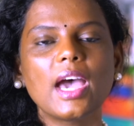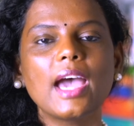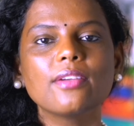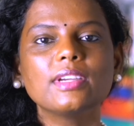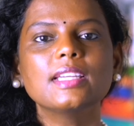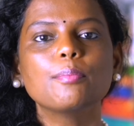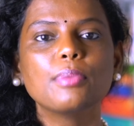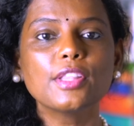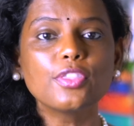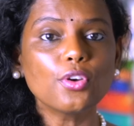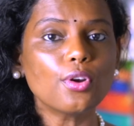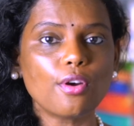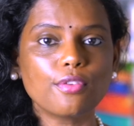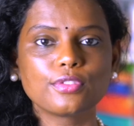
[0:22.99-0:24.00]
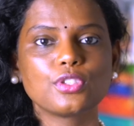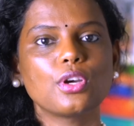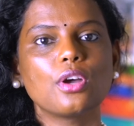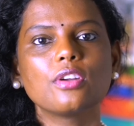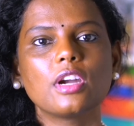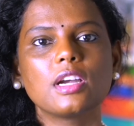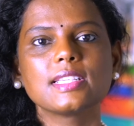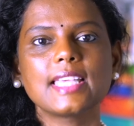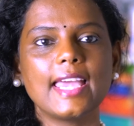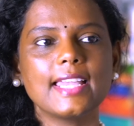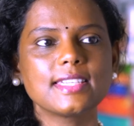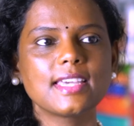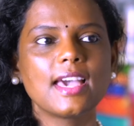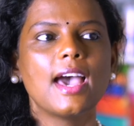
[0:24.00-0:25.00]
i read a plethora of genres
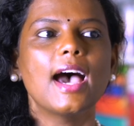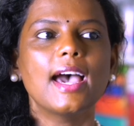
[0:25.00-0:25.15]
and